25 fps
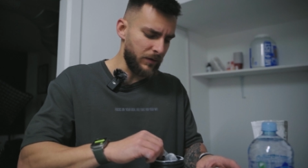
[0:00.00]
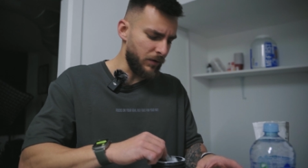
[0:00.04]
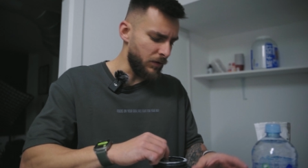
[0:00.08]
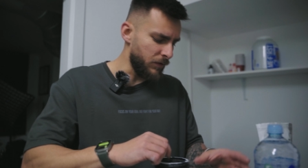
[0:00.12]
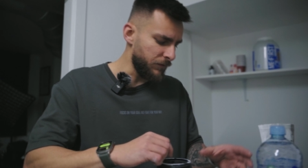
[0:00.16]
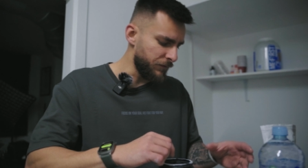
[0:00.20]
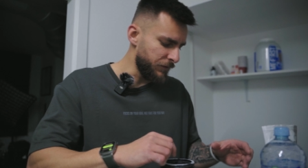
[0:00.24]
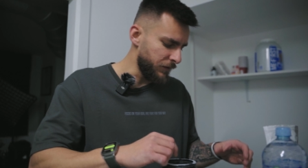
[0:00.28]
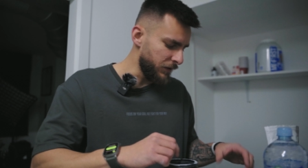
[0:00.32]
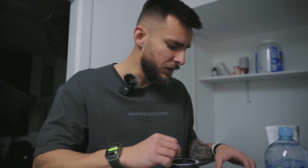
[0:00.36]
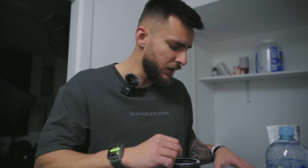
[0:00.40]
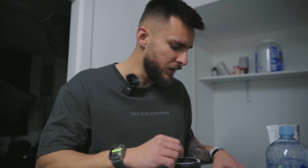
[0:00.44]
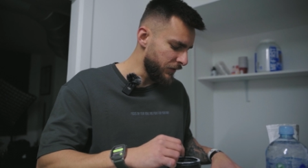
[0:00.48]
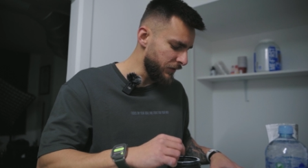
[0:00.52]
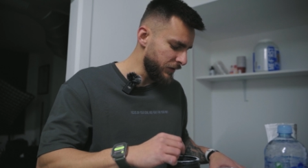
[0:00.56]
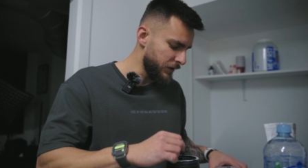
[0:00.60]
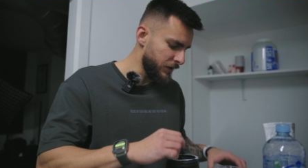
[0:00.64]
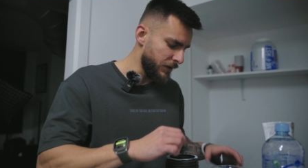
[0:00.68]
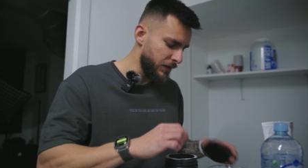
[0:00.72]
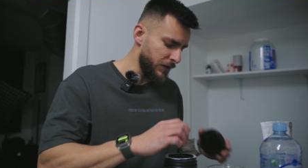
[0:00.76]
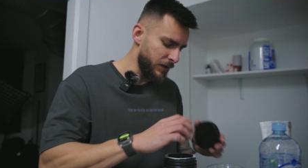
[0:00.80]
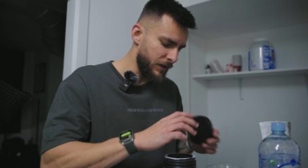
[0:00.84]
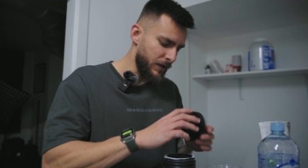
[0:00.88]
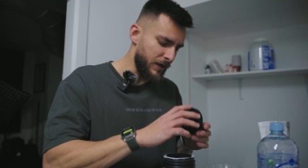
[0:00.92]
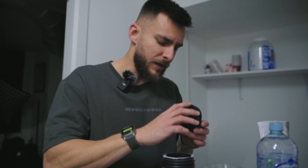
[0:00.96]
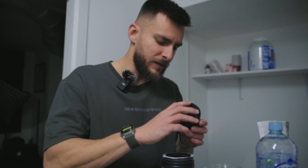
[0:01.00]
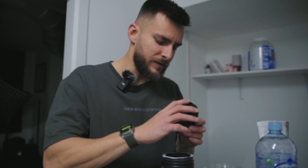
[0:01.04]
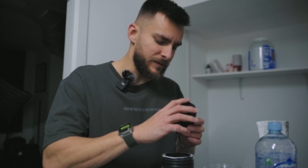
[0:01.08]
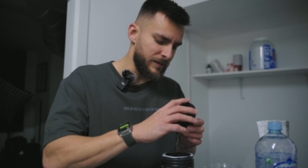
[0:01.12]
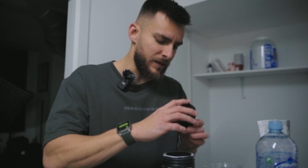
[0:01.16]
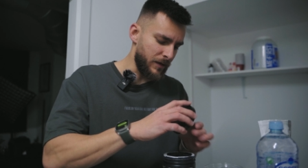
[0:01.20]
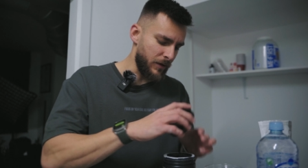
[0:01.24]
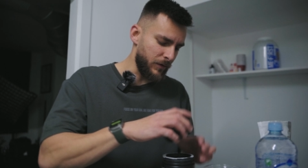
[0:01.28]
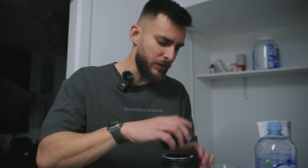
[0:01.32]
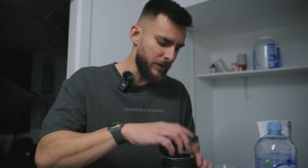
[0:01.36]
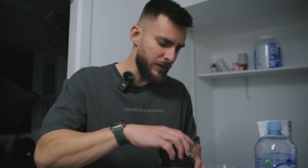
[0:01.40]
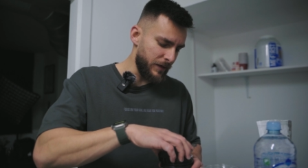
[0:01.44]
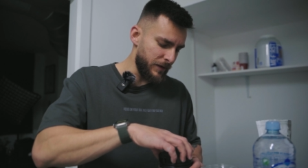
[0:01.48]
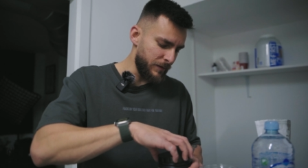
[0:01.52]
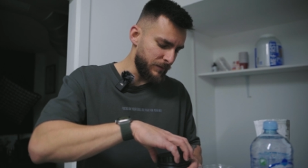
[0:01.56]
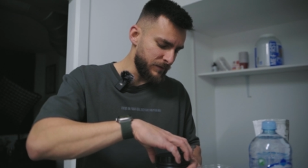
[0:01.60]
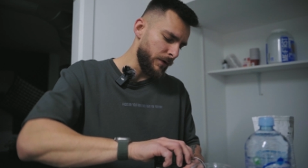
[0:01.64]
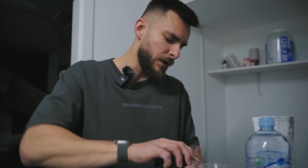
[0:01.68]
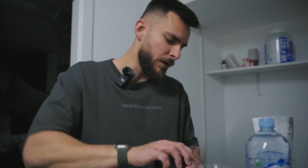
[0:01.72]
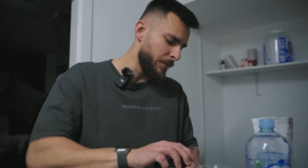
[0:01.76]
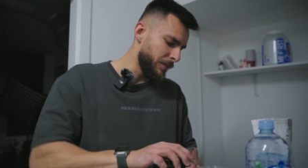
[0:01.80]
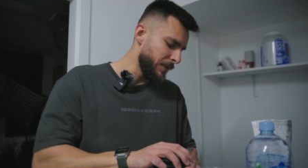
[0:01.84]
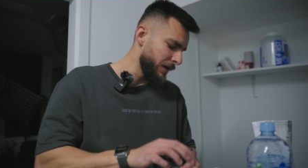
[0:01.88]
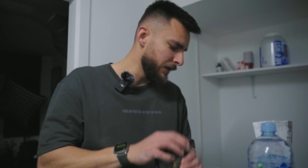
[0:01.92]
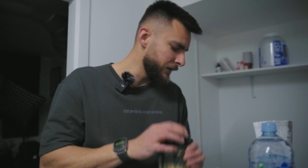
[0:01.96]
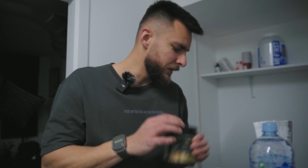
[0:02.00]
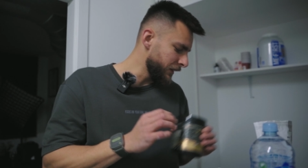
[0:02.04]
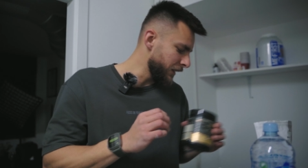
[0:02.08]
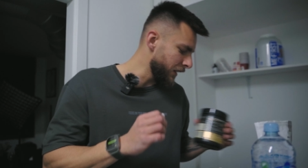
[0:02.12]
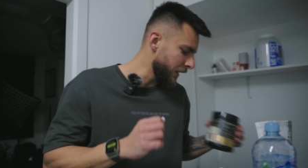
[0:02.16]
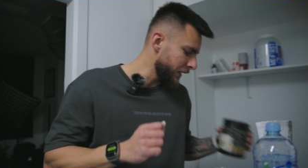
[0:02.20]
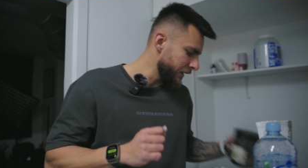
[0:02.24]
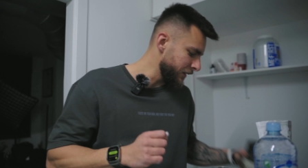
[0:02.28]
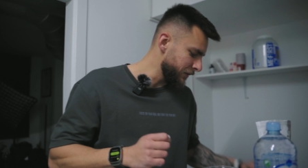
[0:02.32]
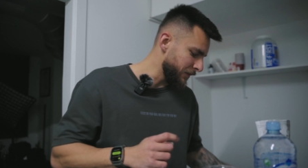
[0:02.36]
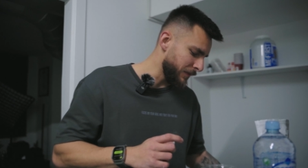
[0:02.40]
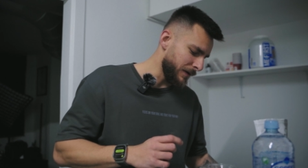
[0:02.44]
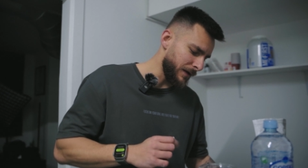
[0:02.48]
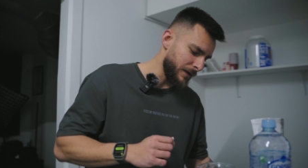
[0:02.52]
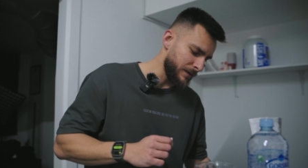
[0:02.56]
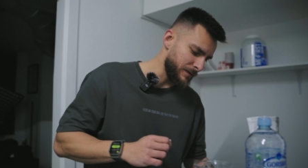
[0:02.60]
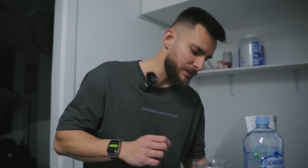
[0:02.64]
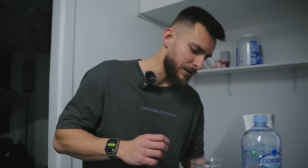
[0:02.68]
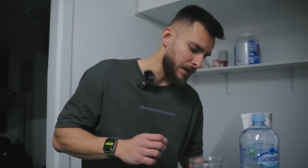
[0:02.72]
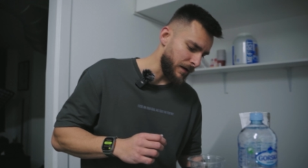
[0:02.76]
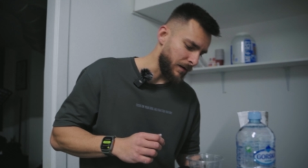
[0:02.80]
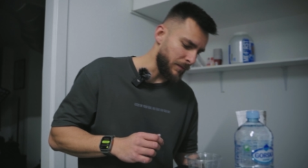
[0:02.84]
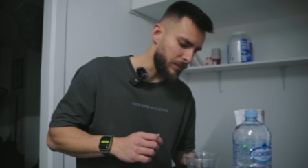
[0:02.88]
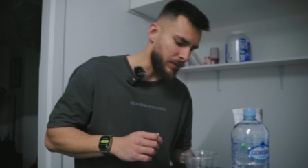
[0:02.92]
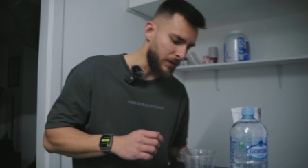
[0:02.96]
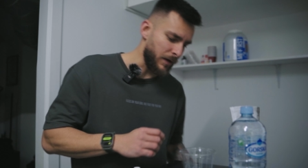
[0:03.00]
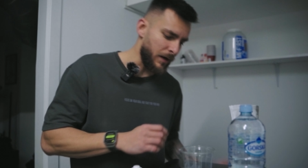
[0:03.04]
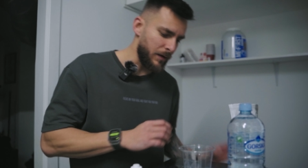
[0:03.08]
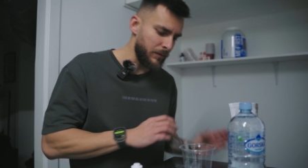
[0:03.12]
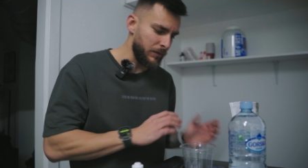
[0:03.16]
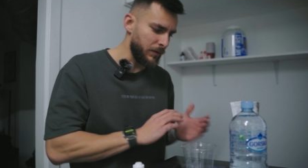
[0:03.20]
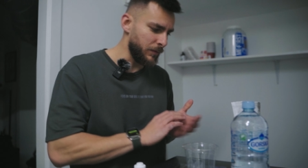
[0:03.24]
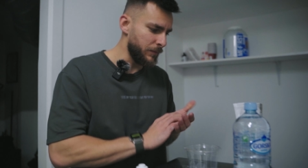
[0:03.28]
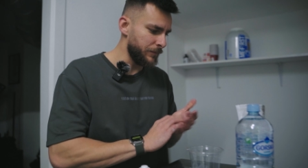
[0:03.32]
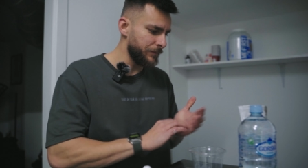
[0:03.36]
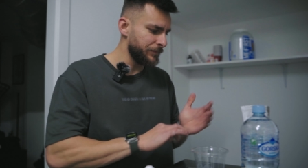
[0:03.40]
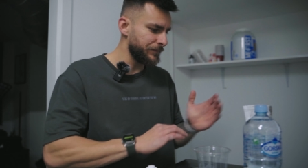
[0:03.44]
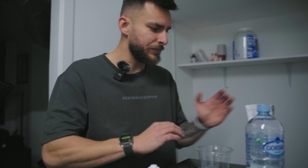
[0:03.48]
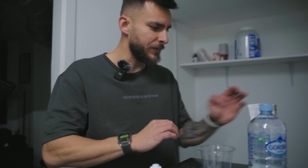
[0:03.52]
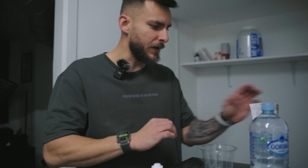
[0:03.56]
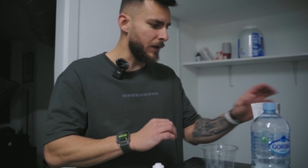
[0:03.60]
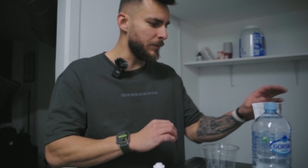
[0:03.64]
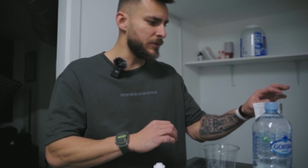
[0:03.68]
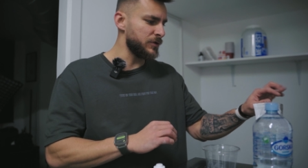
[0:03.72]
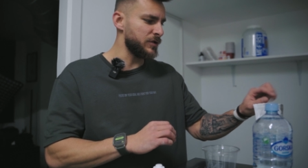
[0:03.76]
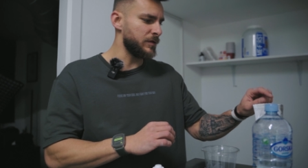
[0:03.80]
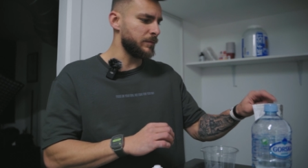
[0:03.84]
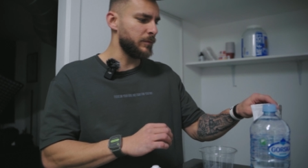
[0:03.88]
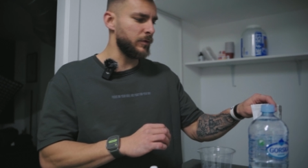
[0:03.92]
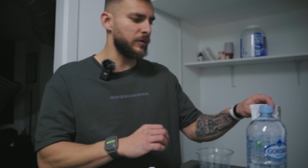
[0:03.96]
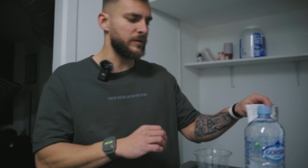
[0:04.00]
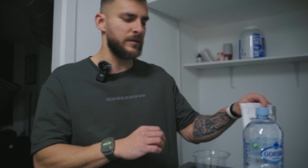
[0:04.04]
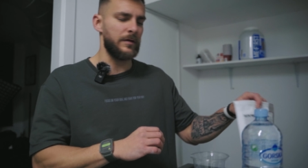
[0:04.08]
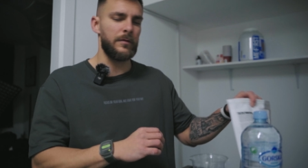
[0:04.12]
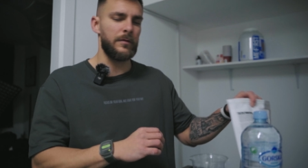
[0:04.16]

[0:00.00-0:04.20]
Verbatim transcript: the coffee and everything. Got settled in. We are a bit late, but it's not a problem. I'm gonna just put